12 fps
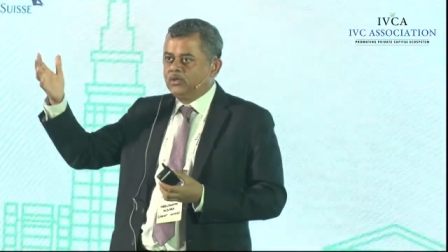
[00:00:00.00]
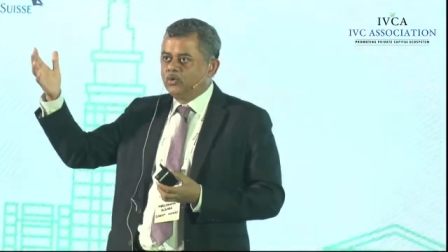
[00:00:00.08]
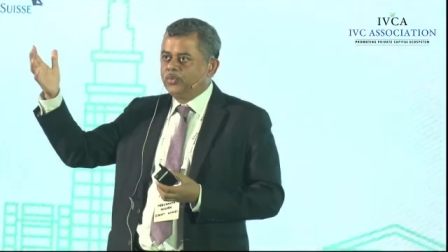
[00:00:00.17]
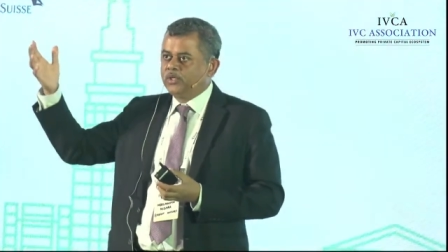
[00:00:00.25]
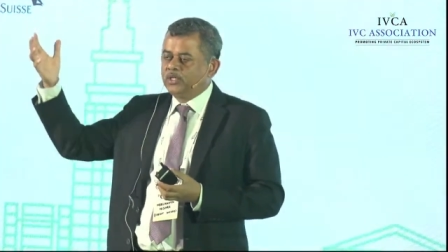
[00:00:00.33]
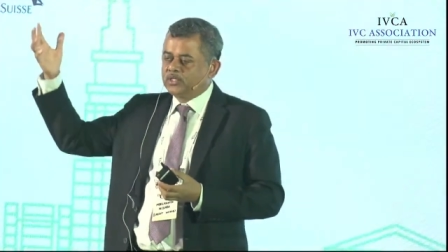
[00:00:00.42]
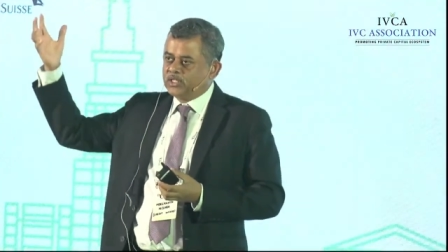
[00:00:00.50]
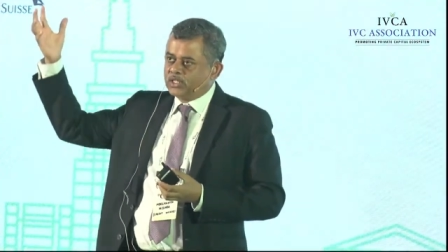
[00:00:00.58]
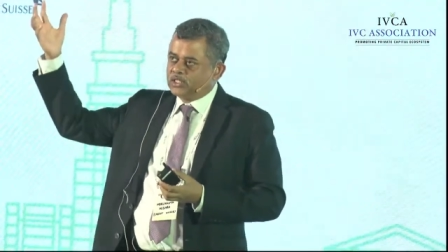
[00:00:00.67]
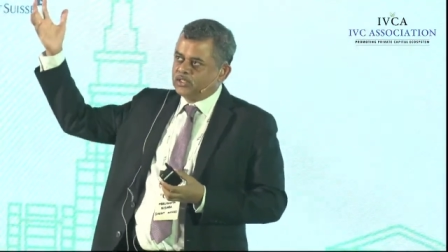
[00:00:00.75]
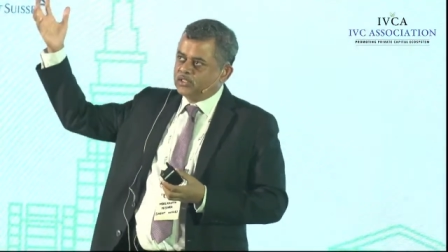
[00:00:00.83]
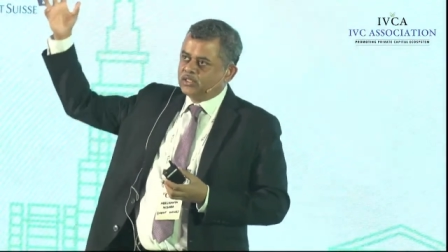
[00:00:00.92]
Now, as
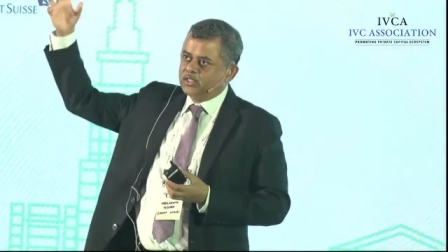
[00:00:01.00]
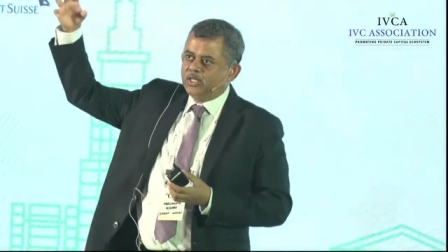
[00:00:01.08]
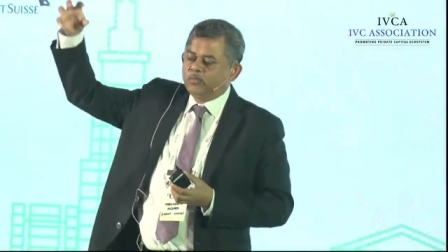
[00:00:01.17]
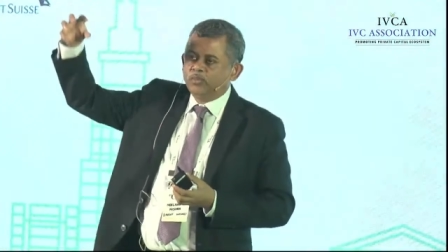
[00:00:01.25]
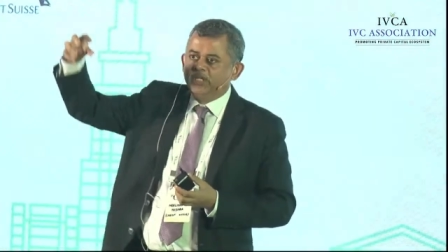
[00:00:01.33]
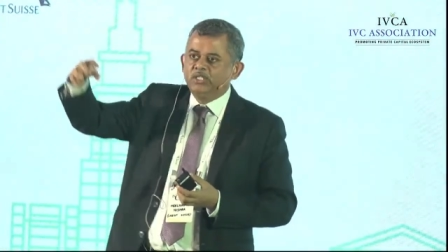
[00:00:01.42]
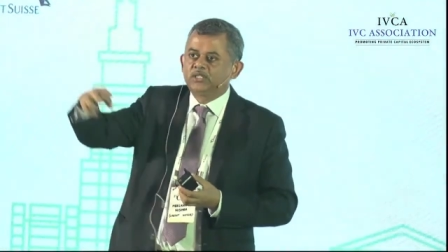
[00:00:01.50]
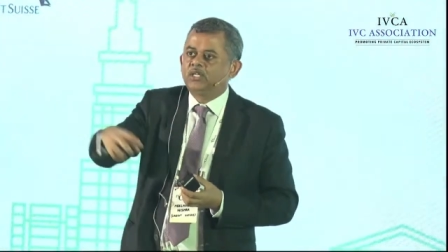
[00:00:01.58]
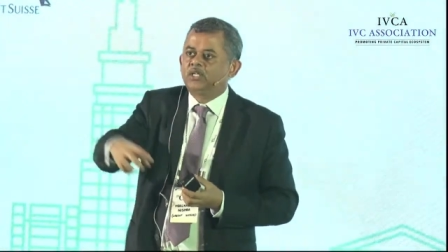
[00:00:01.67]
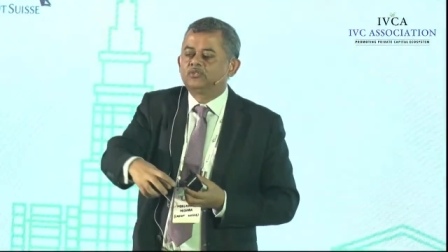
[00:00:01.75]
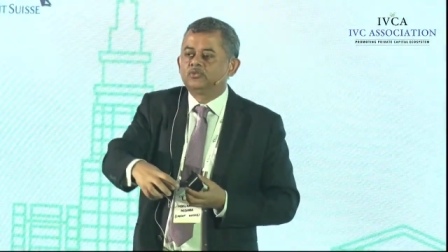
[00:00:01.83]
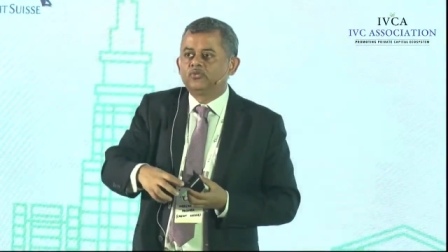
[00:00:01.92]
if some dam had been
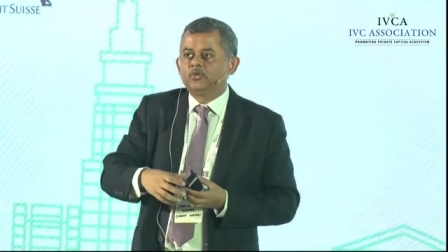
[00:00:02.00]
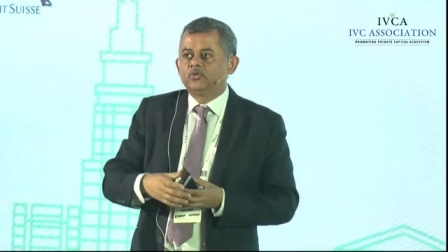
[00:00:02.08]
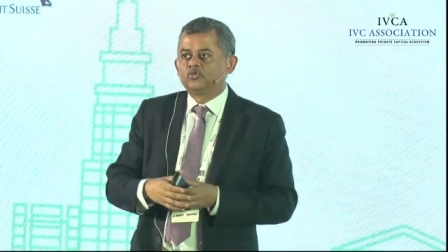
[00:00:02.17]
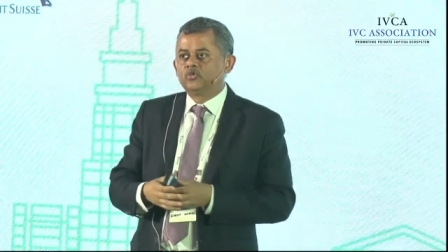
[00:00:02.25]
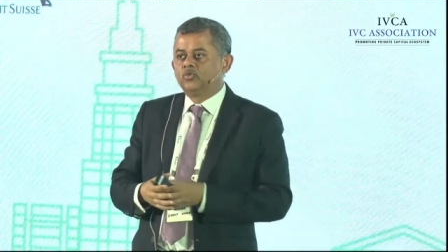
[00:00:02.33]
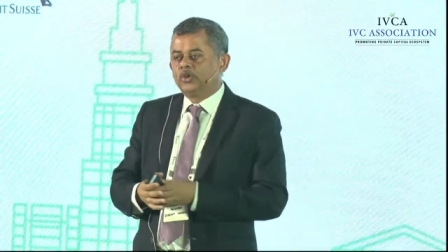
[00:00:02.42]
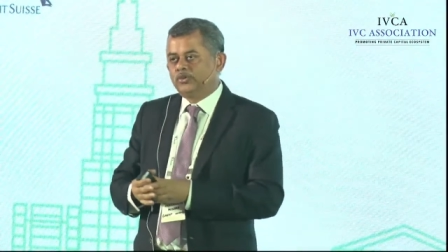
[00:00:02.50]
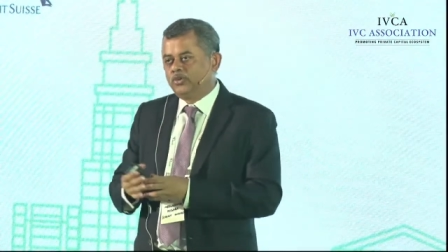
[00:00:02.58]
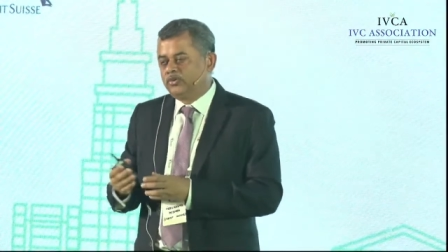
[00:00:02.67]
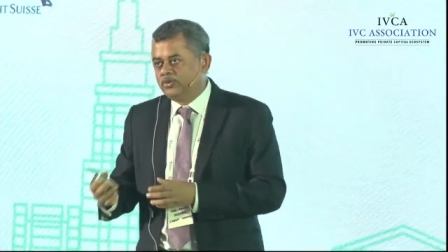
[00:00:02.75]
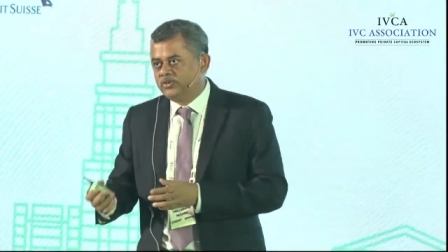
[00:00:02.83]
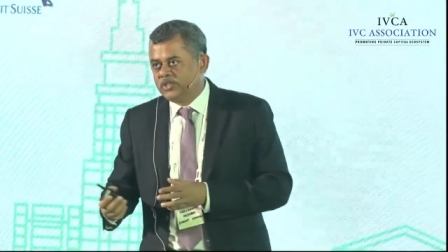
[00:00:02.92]
opened, so the moment
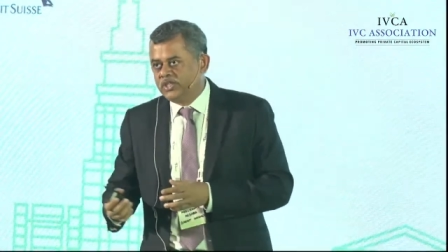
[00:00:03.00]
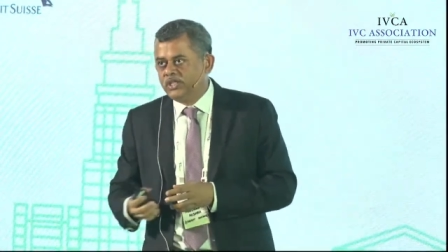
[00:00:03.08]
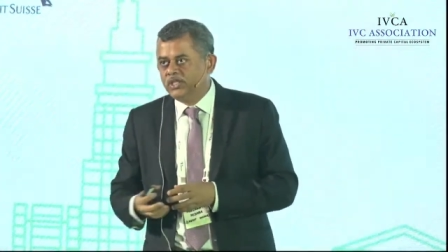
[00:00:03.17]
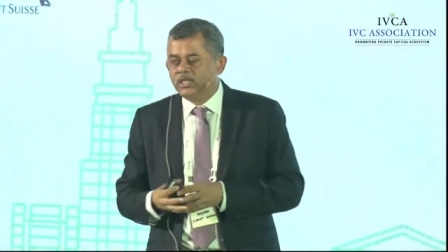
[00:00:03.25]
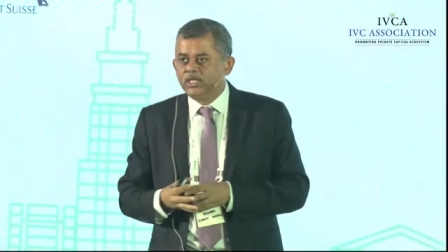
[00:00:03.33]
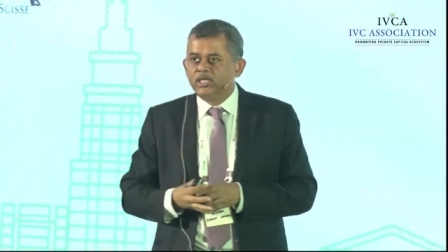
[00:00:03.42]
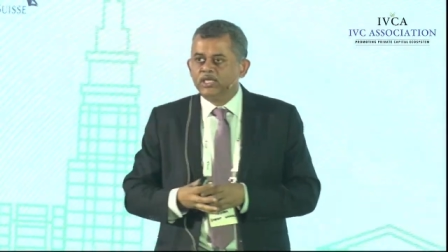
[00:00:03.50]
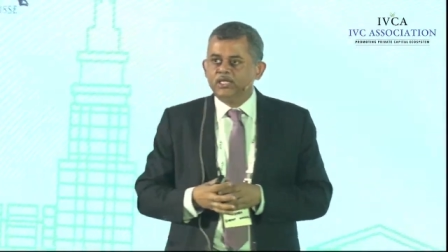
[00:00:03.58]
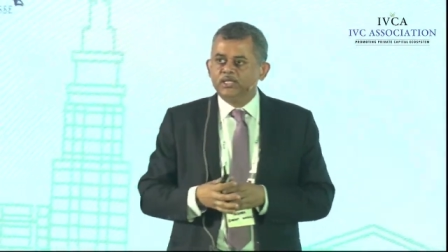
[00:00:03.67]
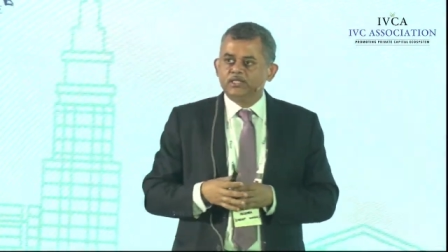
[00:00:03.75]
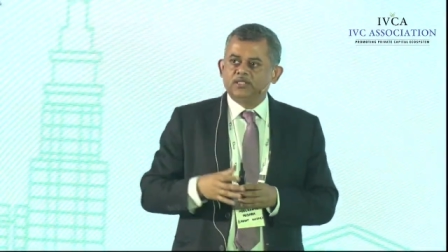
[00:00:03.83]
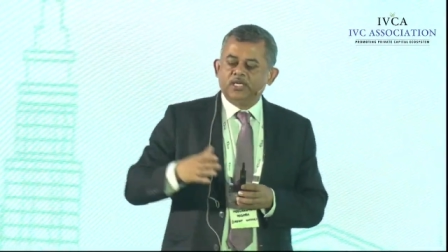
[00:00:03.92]
you open
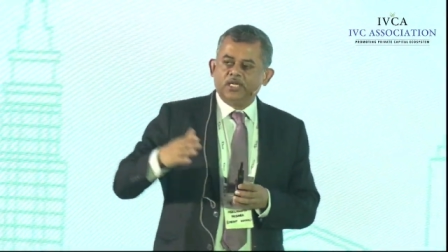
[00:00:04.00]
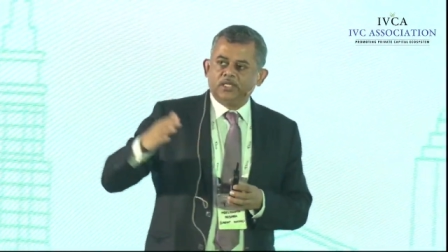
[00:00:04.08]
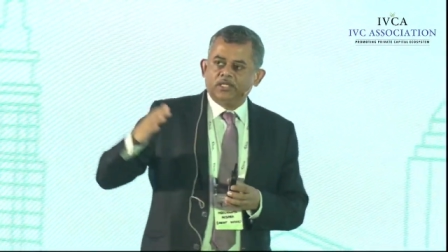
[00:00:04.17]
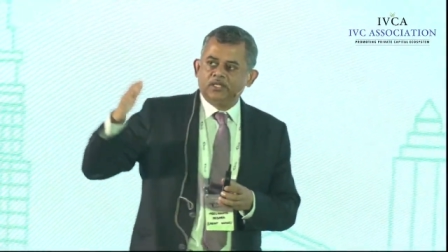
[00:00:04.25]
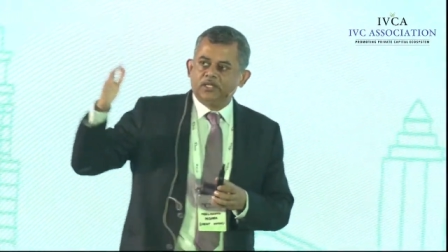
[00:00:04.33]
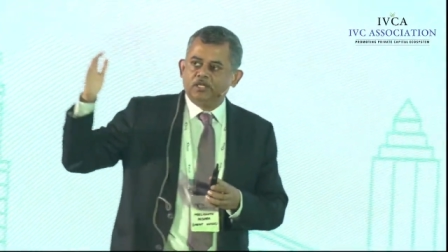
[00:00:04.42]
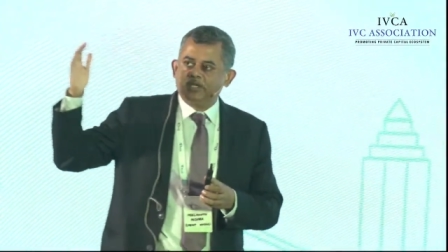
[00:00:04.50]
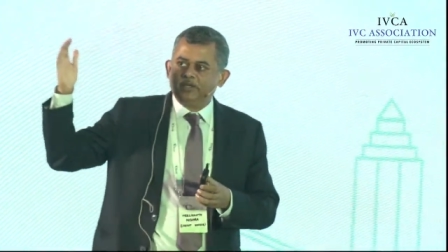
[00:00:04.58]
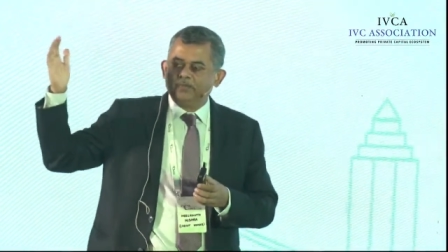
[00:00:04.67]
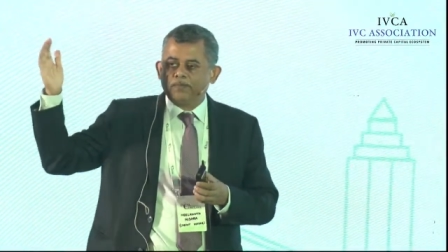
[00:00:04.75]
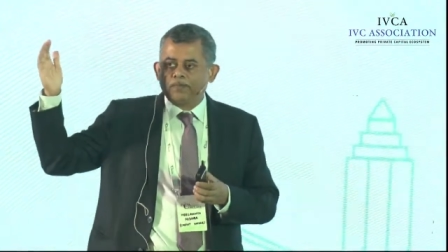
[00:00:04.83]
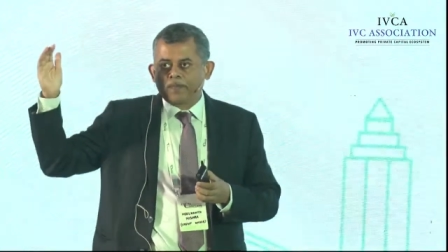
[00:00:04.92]
restrictions, that money
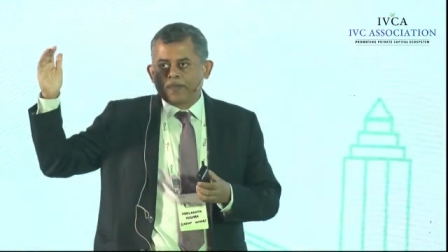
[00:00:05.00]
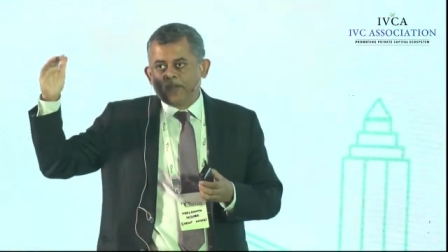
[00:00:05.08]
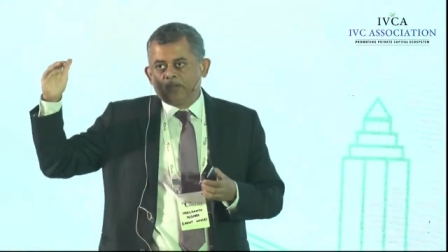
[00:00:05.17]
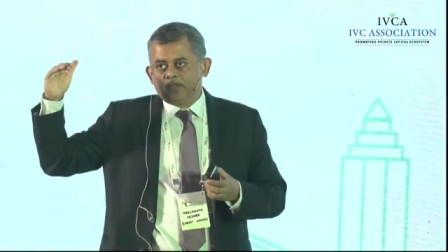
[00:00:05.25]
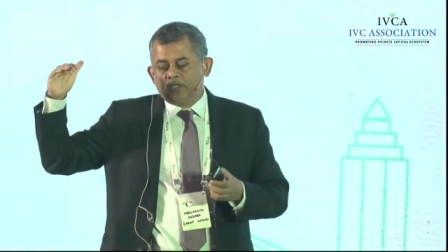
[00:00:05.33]
starts to flow.